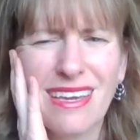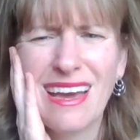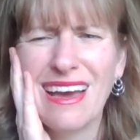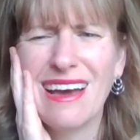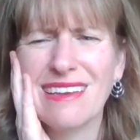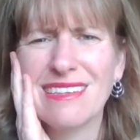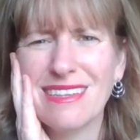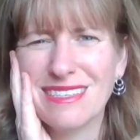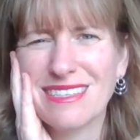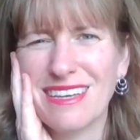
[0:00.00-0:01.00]
Yeah,
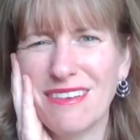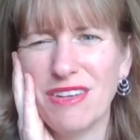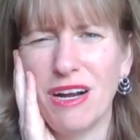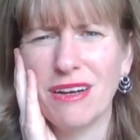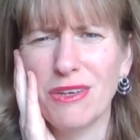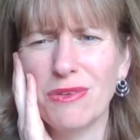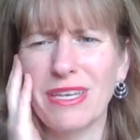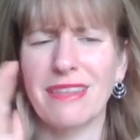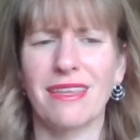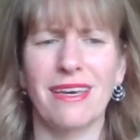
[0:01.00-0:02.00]
and this is kind of an
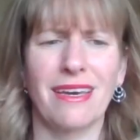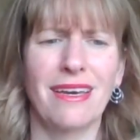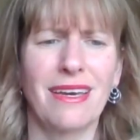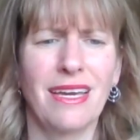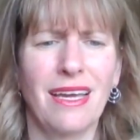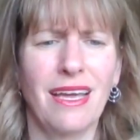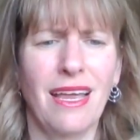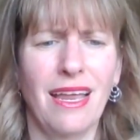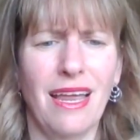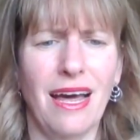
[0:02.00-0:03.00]
ongoing thing.
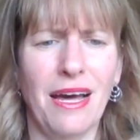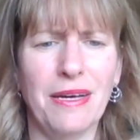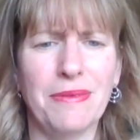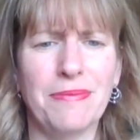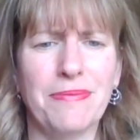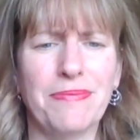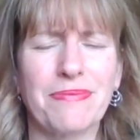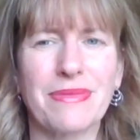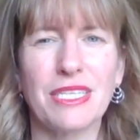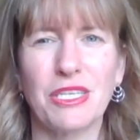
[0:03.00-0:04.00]
Um,
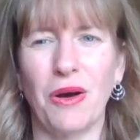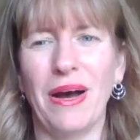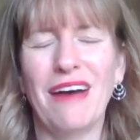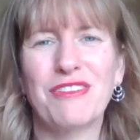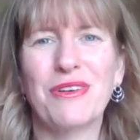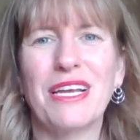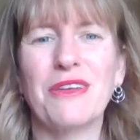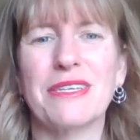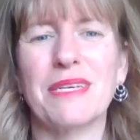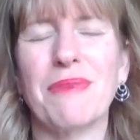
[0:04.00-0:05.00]
so after I
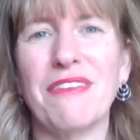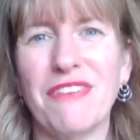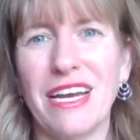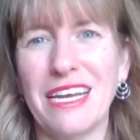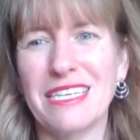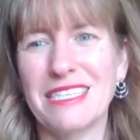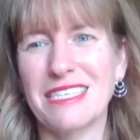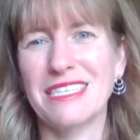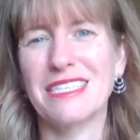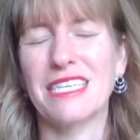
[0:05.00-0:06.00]
looked at my
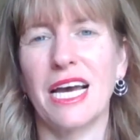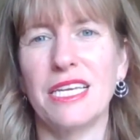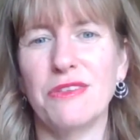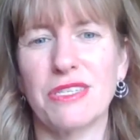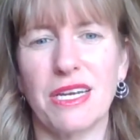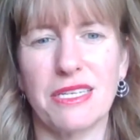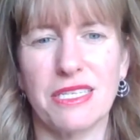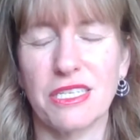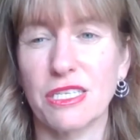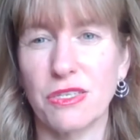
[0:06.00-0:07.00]
finances, I used that as
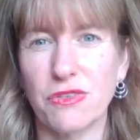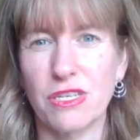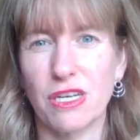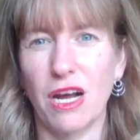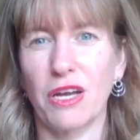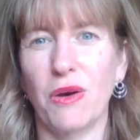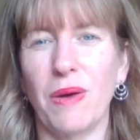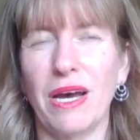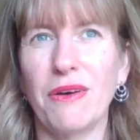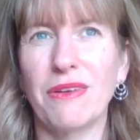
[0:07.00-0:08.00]
an excuse to not
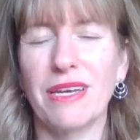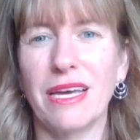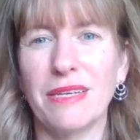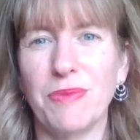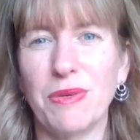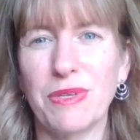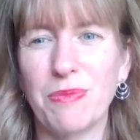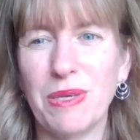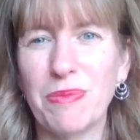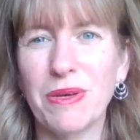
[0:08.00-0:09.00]
go out and be
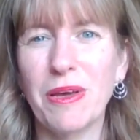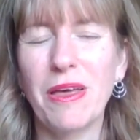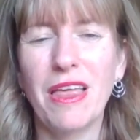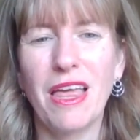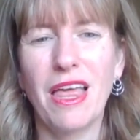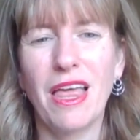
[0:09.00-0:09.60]
with people